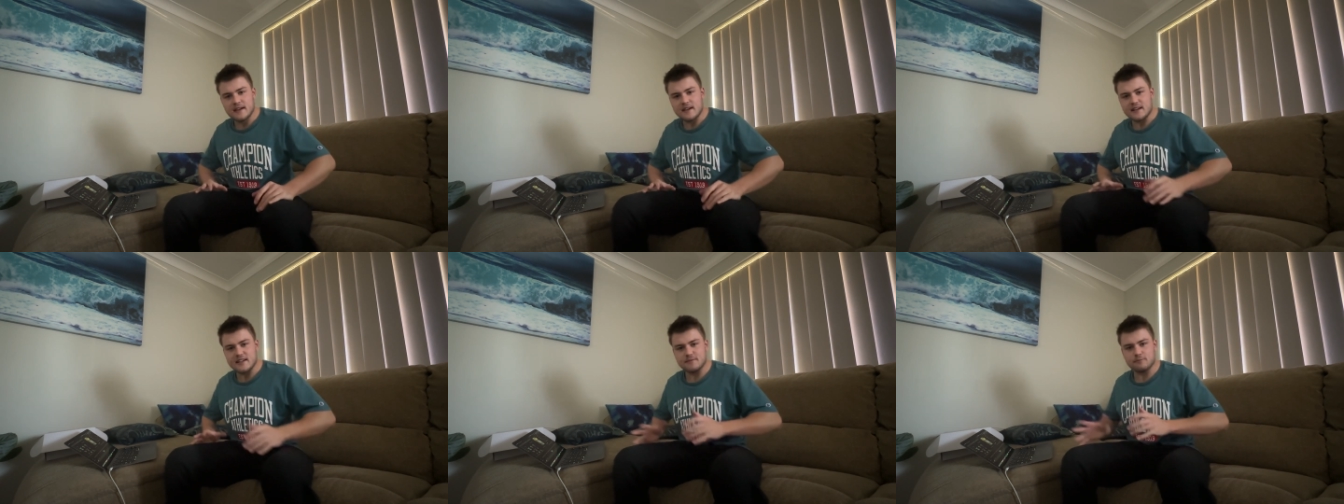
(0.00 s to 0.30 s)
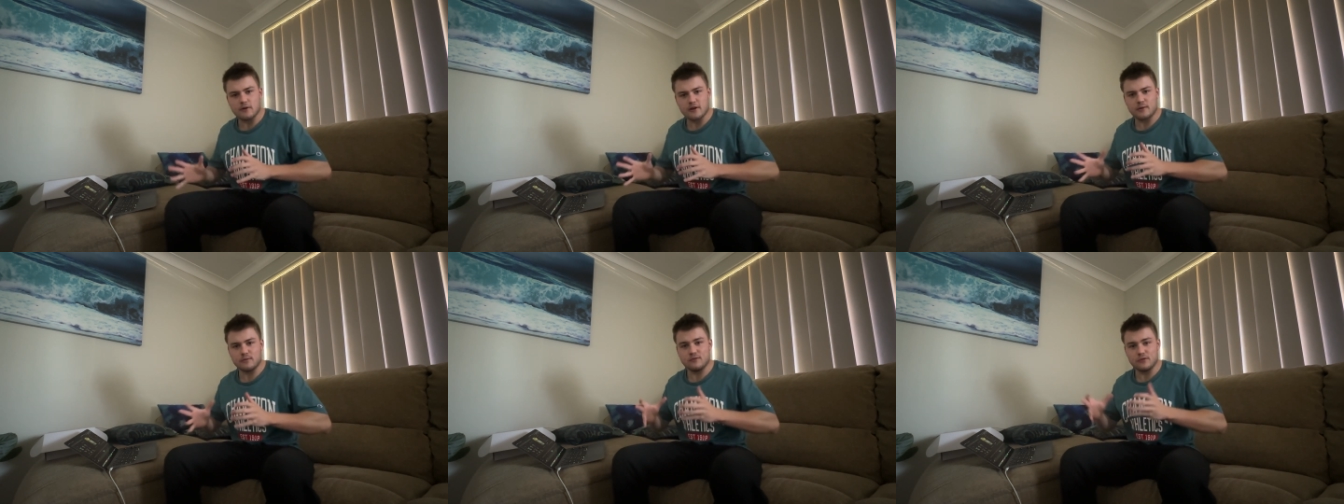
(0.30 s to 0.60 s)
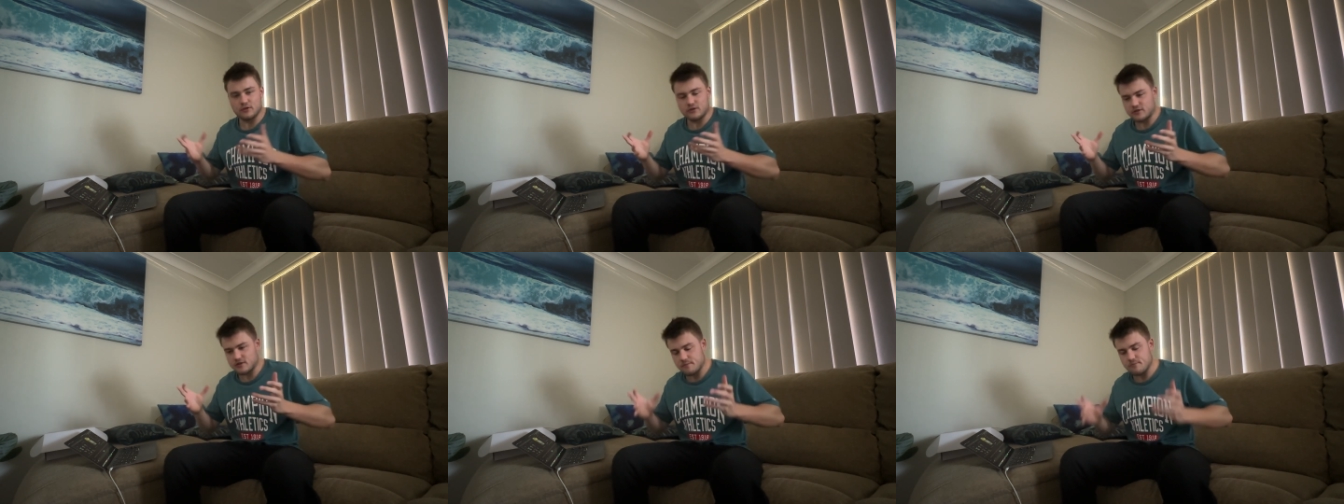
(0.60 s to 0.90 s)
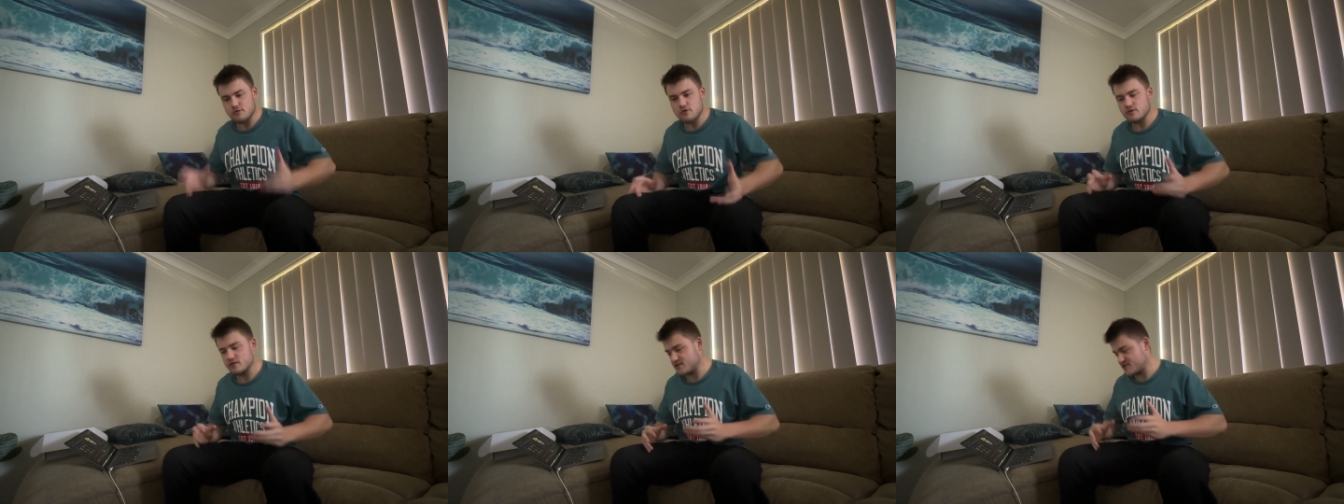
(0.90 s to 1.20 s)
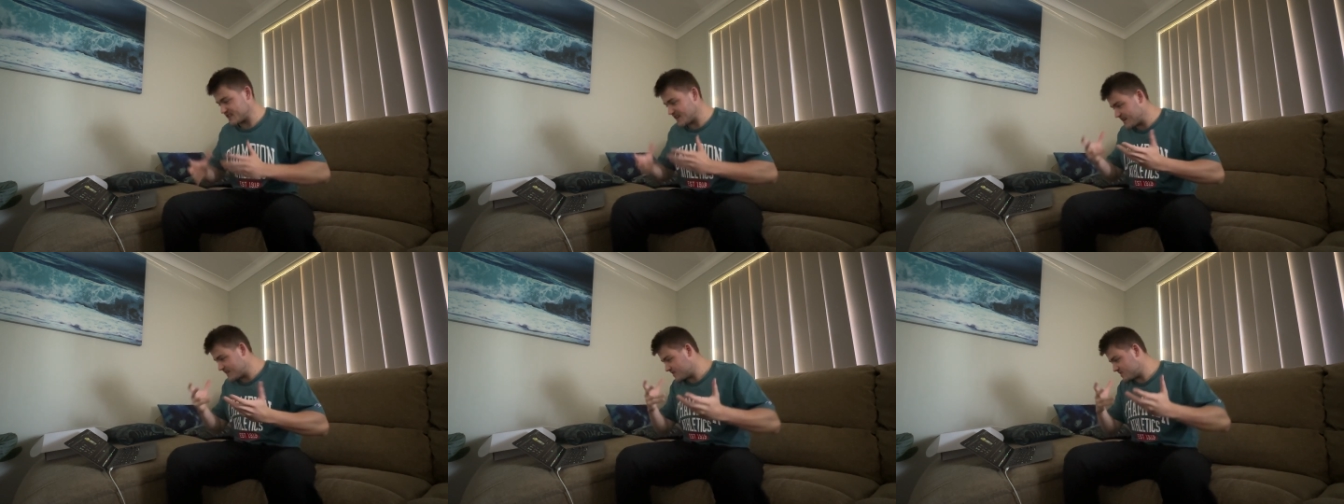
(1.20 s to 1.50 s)
he's working on his computer,
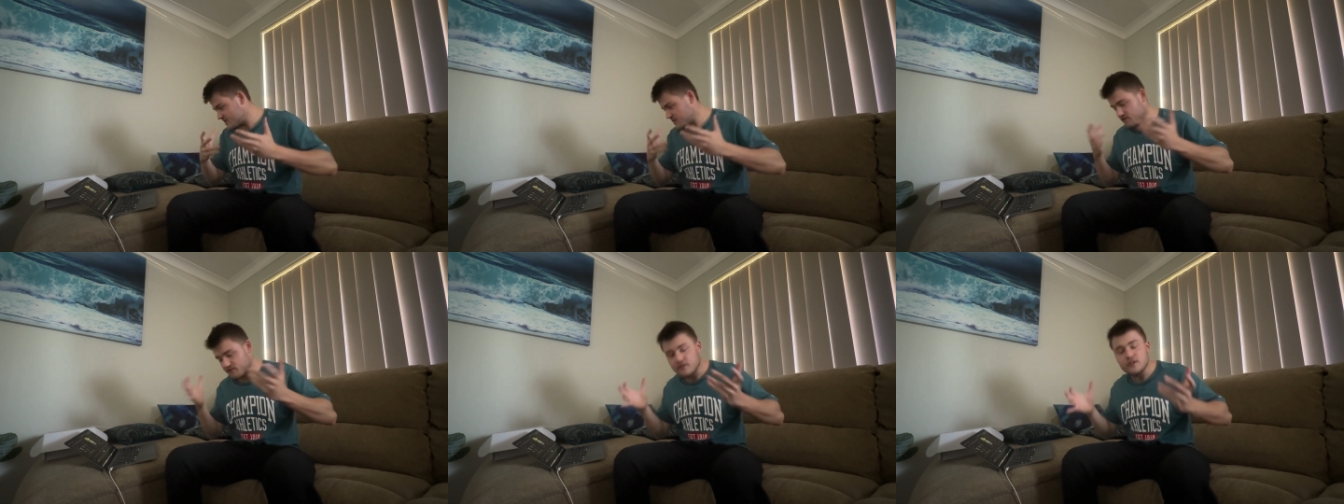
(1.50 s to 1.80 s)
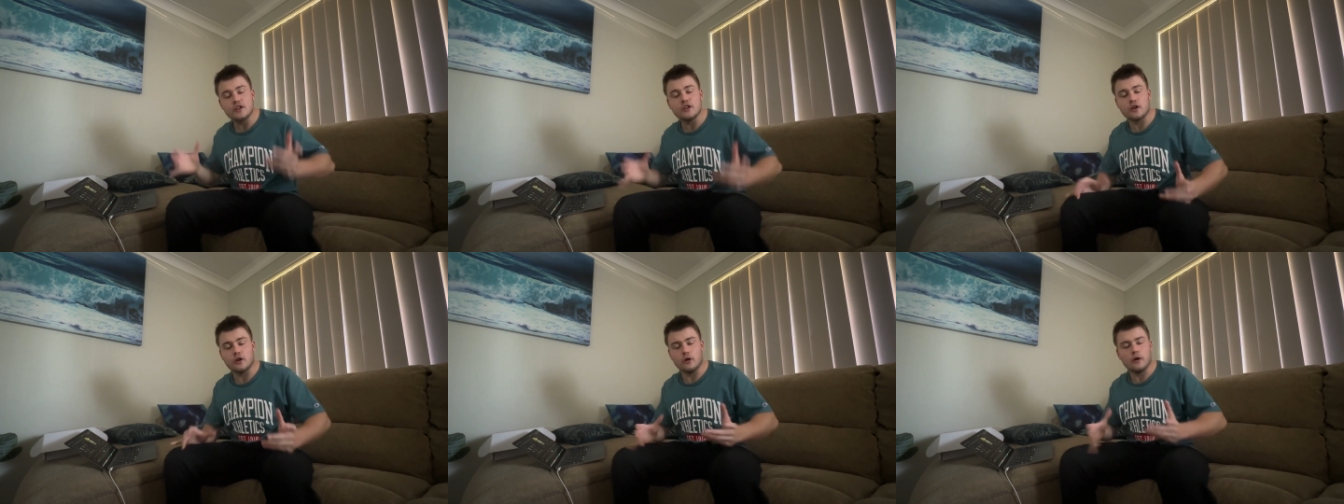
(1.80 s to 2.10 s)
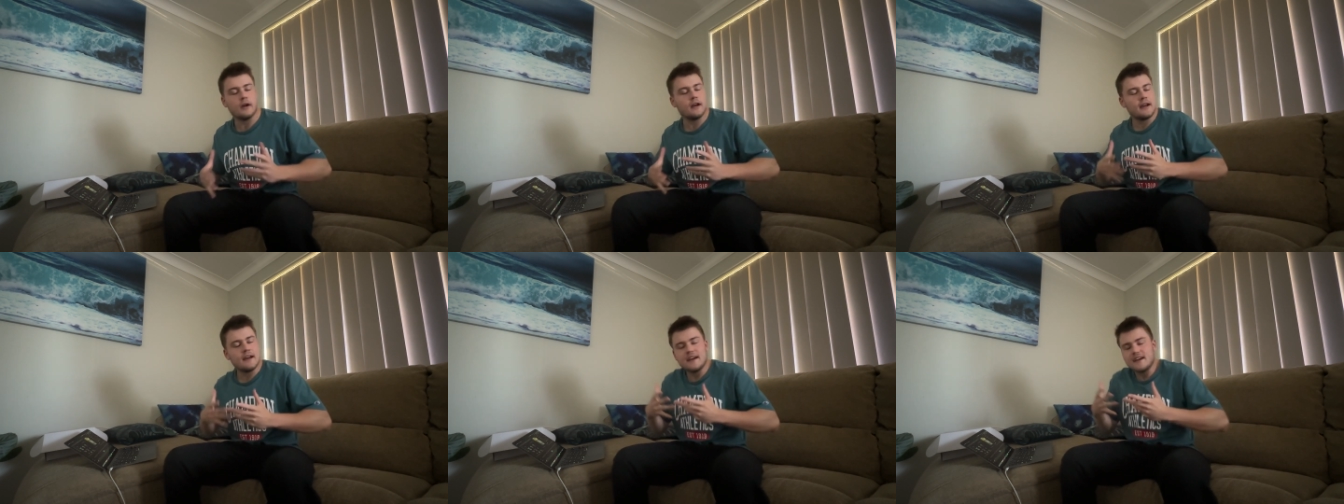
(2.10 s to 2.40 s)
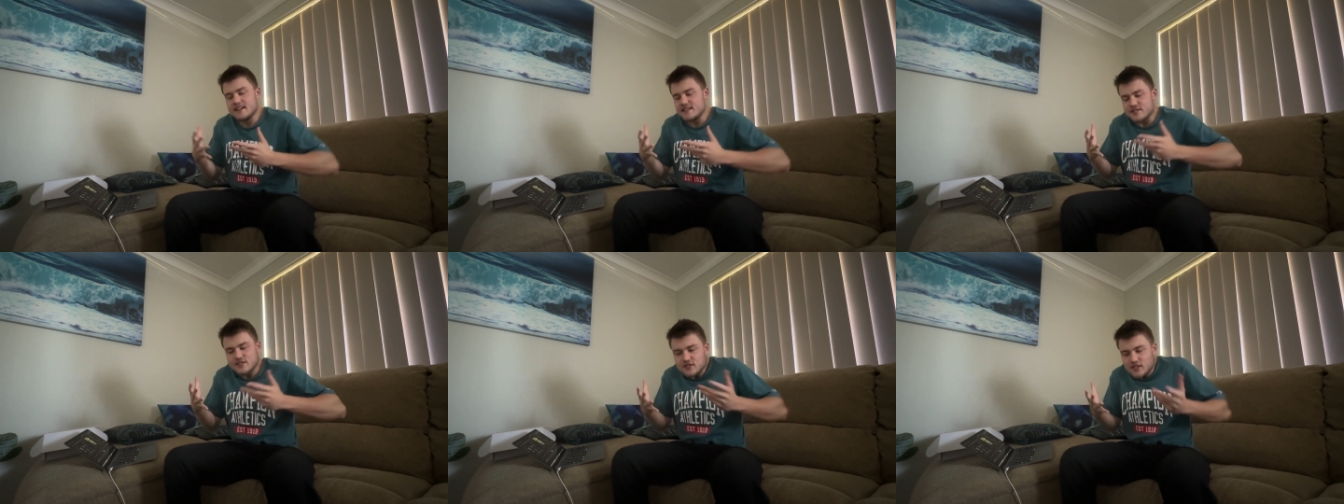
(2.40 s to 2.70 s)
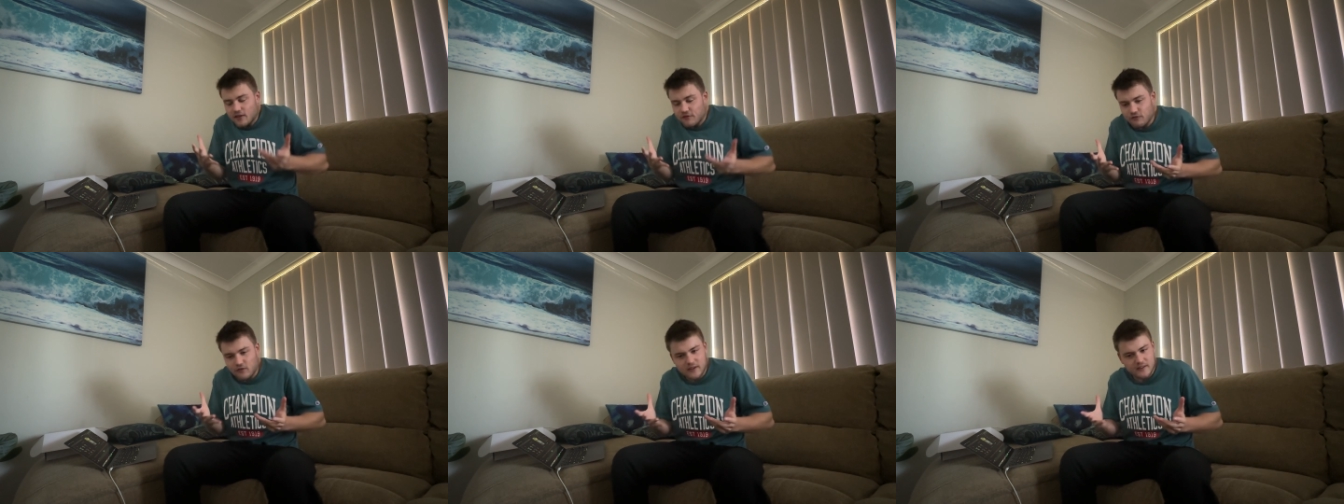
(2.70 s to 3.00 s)
he's editing a video,
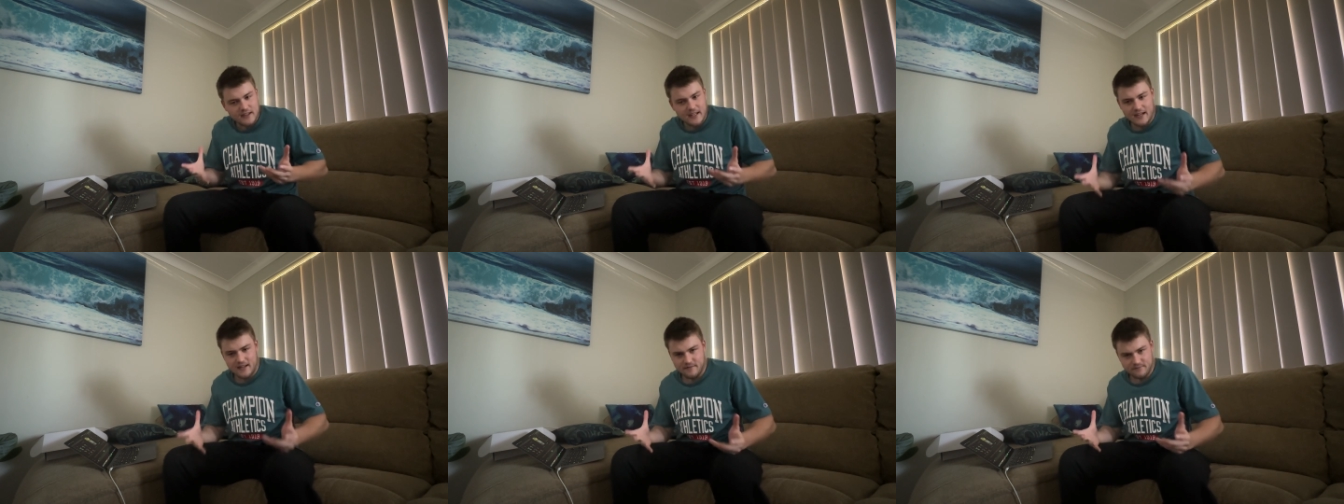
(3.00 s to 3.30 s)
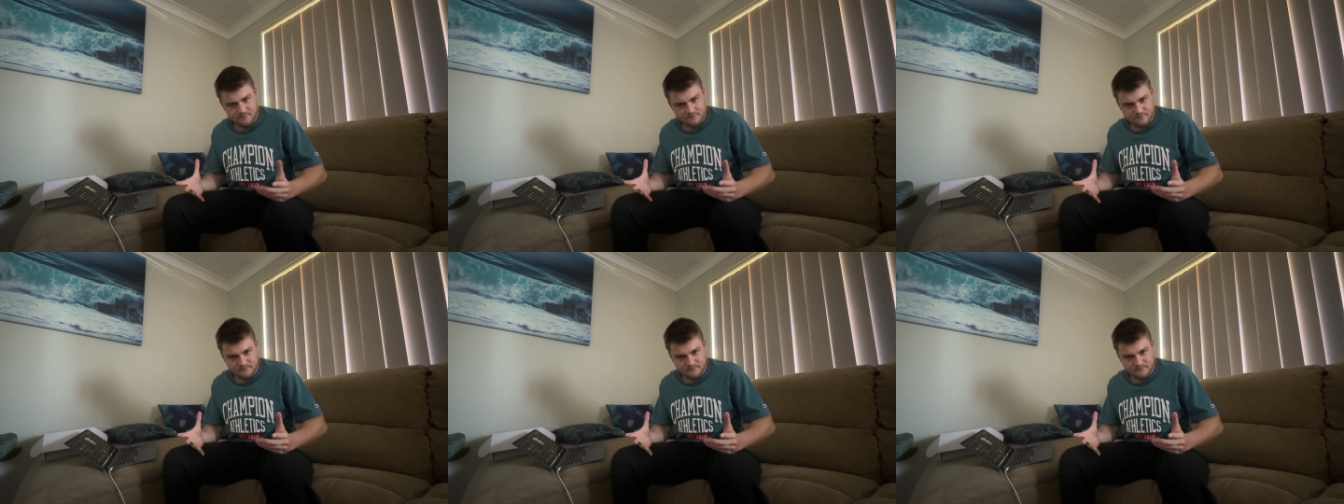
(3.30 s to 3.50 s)
stuff like that.